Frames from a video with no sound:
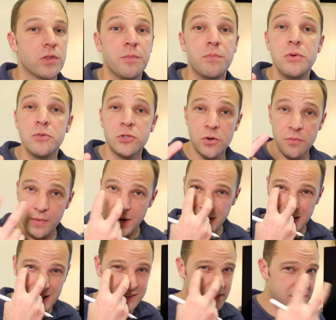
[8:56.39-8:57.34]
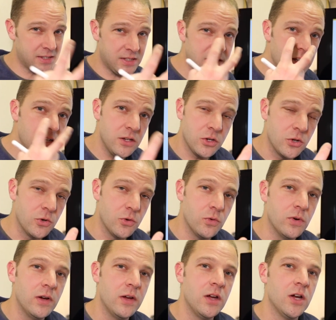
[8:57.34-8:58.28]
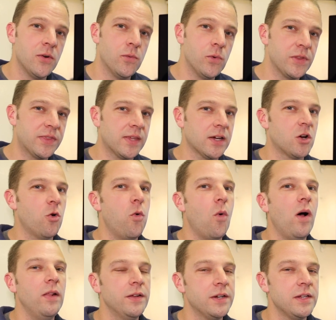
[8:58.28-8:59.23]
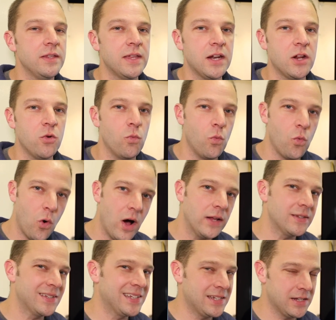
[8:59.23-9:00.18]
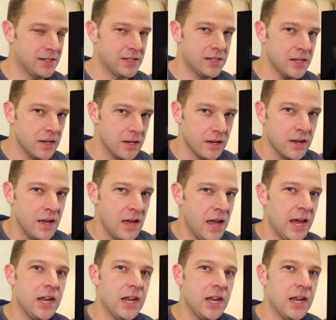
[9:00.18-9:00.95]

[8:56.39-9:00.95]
the booster might not see you with the quality that it wants to see,